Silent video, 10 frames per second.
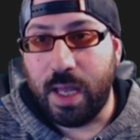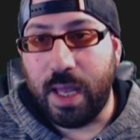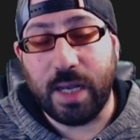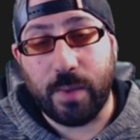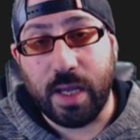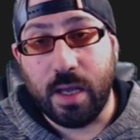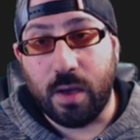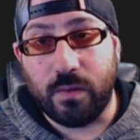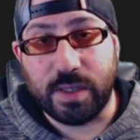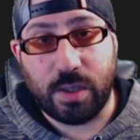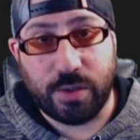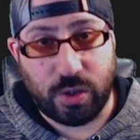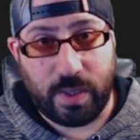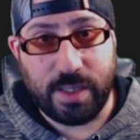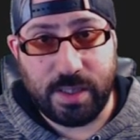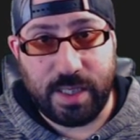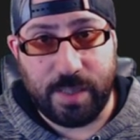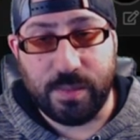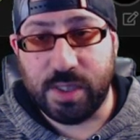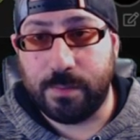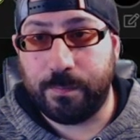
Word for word: Anyway, let's go straight to teams.